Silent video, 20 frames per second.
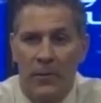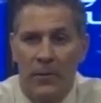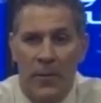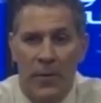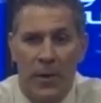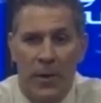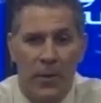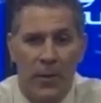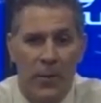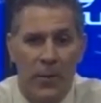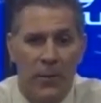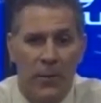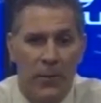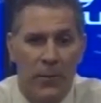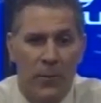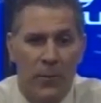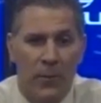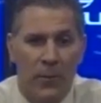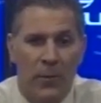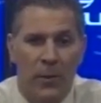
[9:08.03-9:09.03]
They were
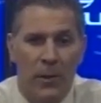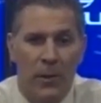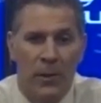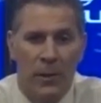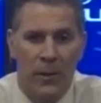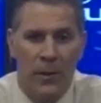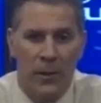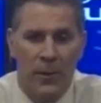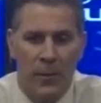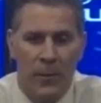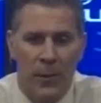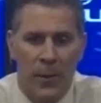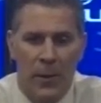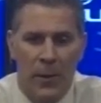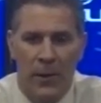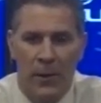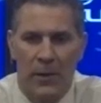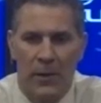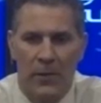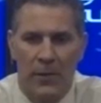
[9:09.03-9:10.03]
really
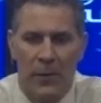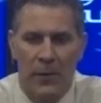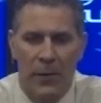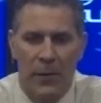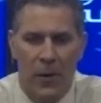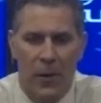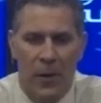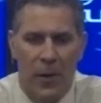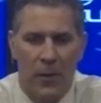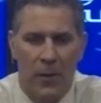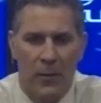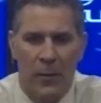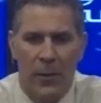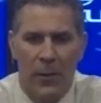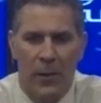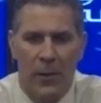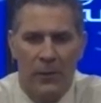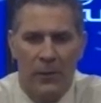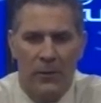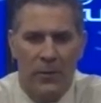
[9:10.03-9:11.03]
competitive and on
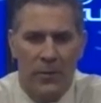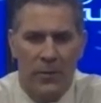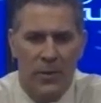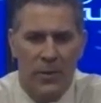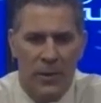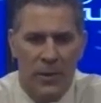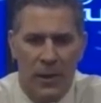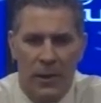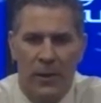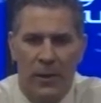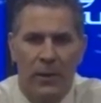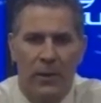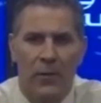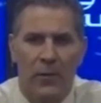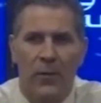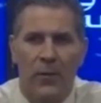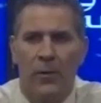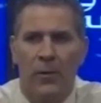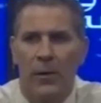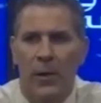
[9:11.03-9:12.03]
pucks with second
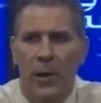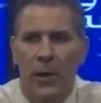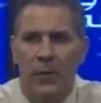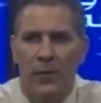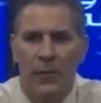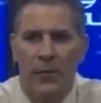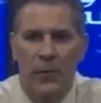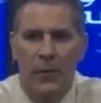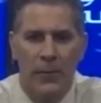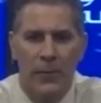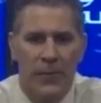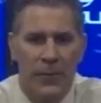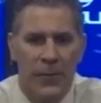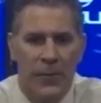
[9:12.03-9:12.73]
and third effort,